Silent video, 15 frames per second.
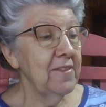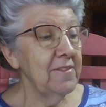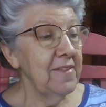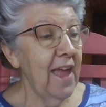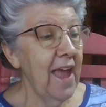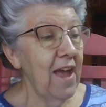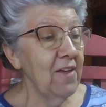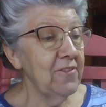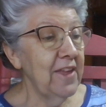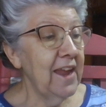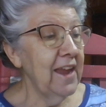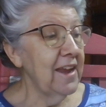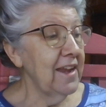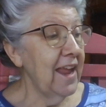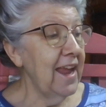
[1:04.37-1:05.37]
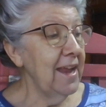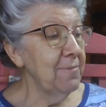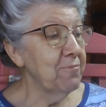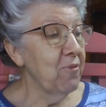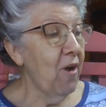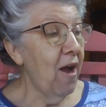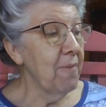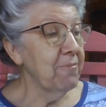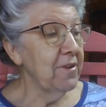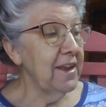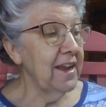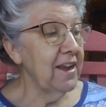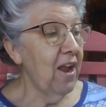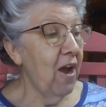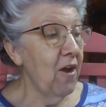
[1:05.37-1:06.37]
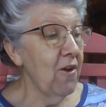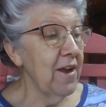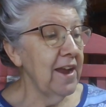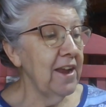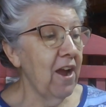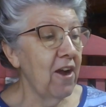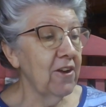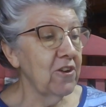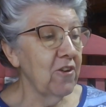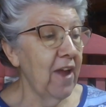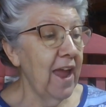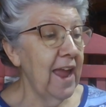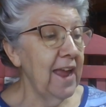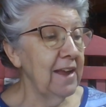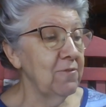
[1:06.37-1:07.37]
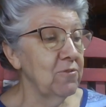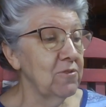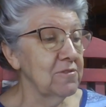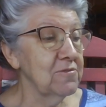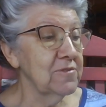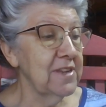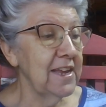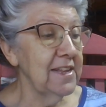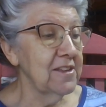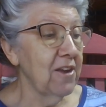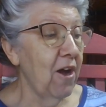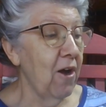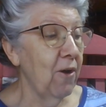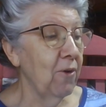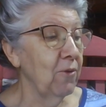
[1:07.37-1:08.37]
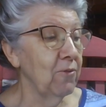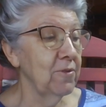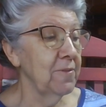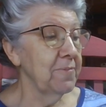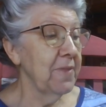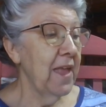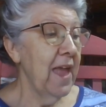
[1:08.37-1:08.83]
then, eat properly and hurry or your egg will get cold."